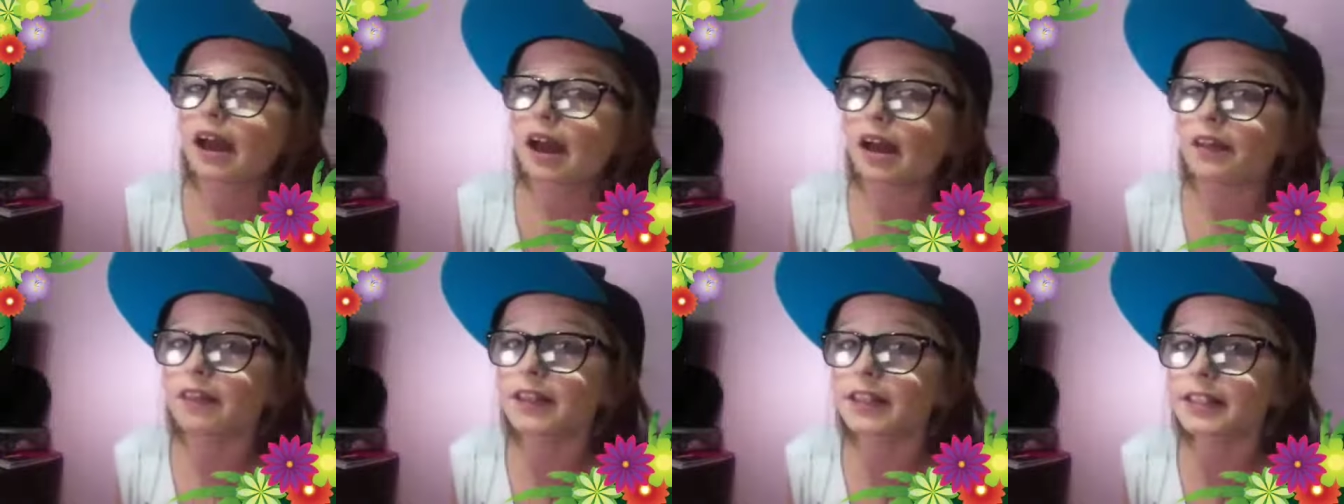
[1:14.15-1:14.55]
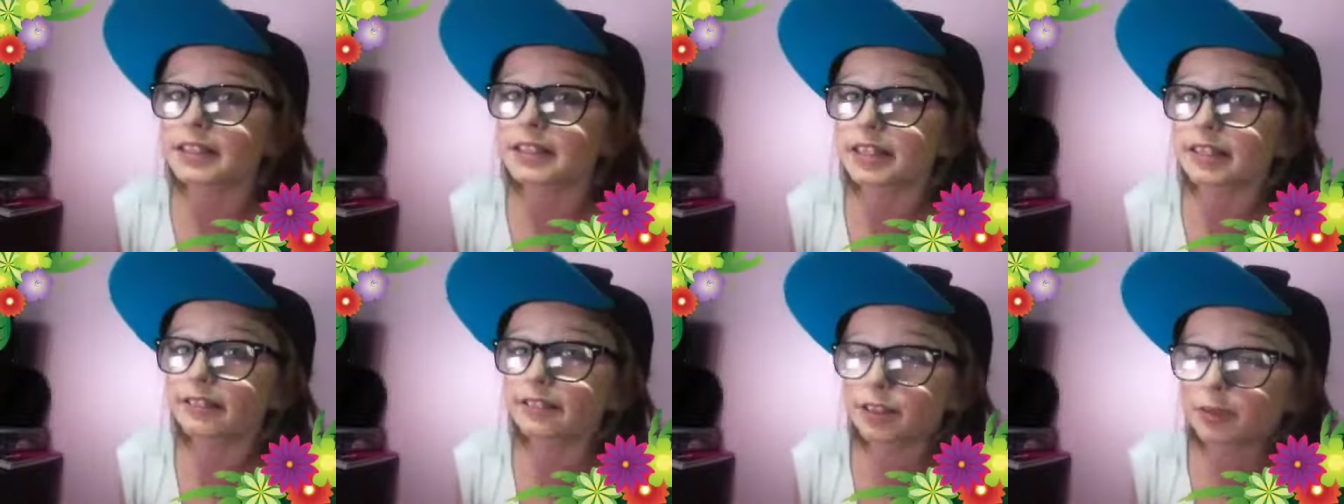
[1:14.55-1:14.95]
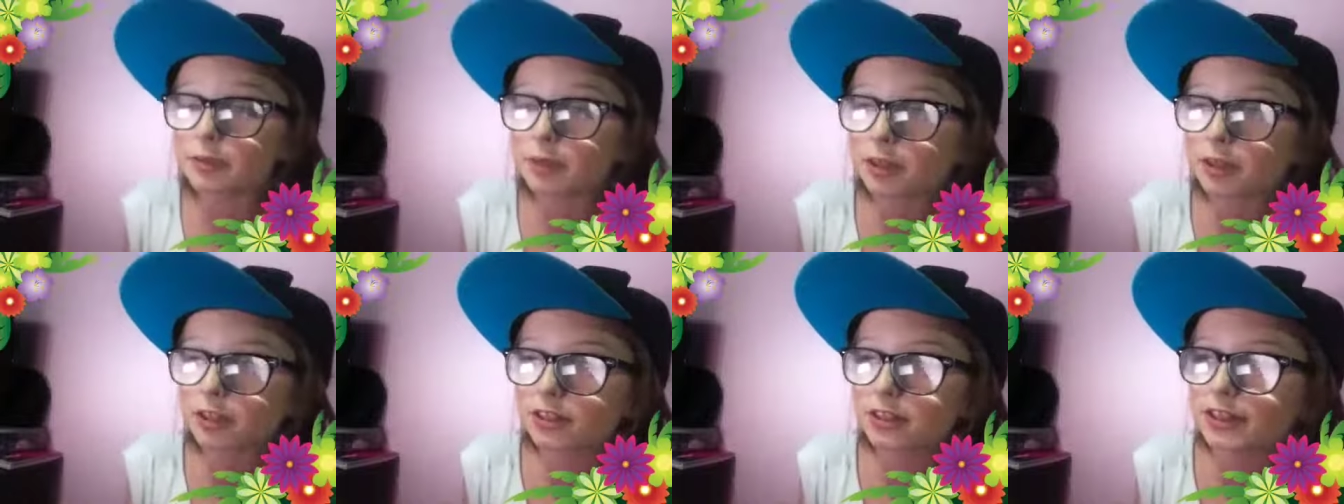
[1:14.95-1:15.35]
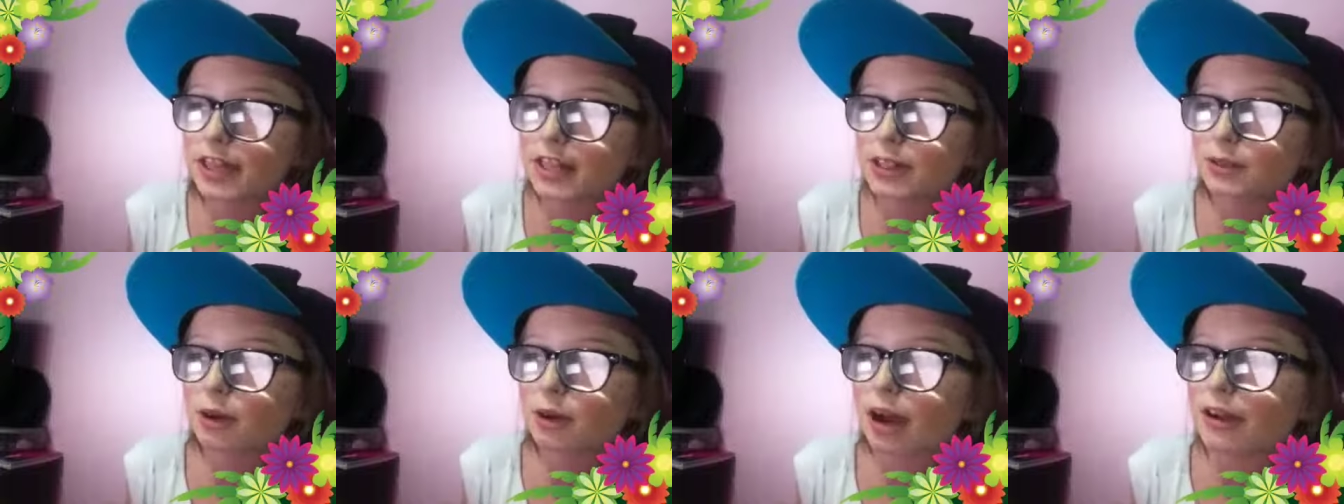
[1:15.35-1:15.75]
I think Syrians because
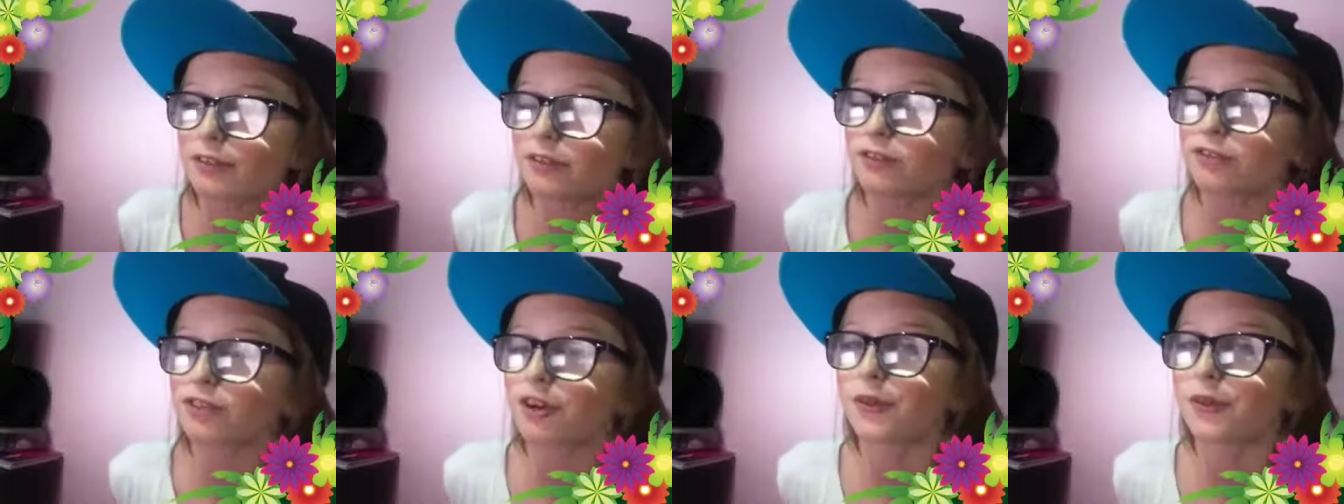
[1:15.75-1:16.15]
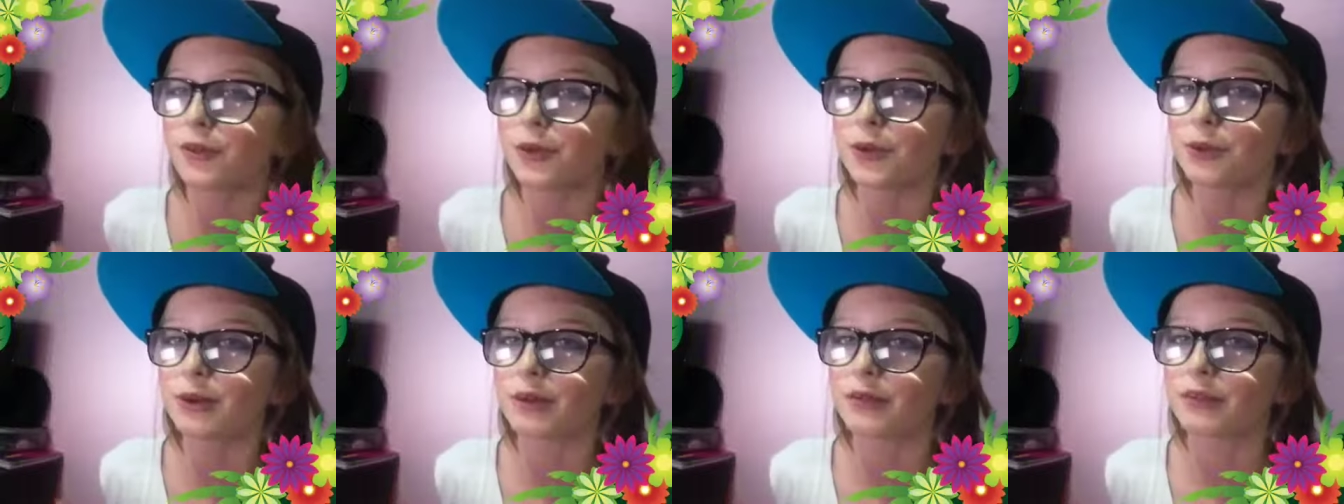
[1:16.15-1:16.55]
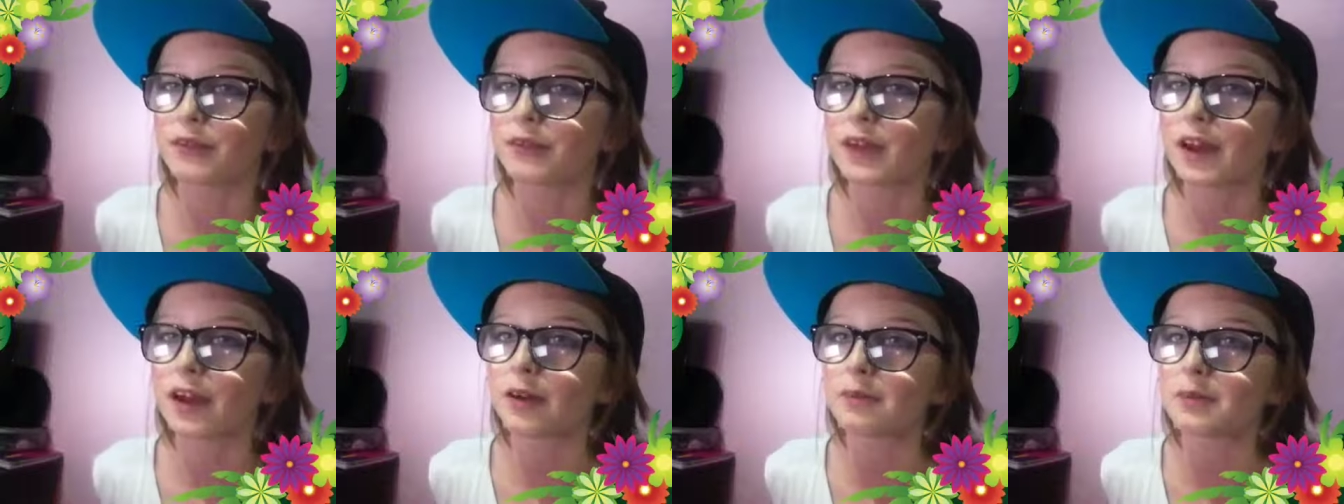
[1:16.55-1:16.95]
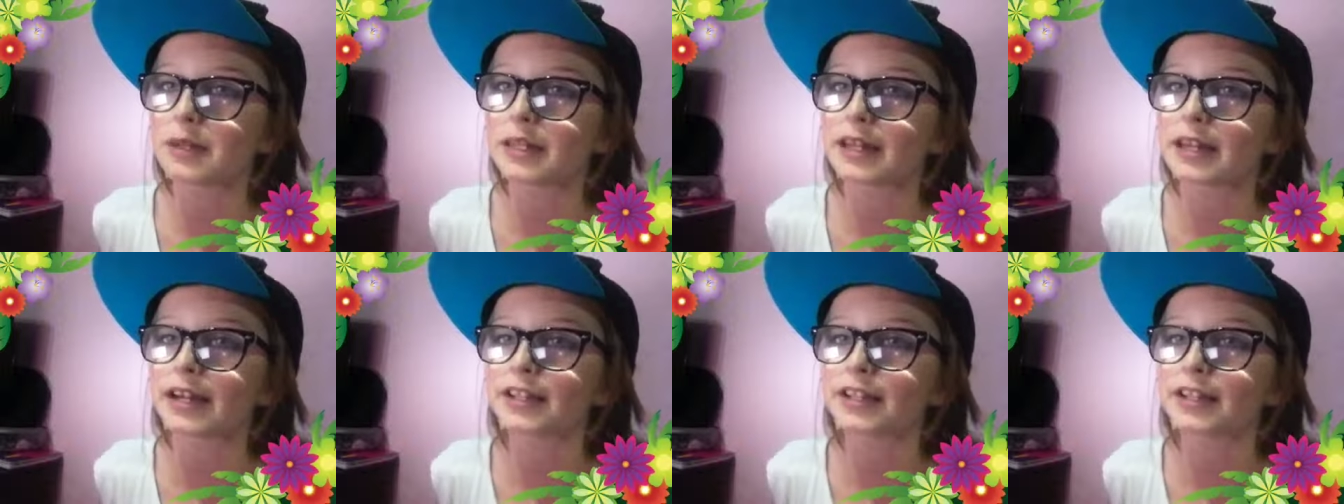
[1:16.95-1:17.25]
that's what I've grown up with, if you get me?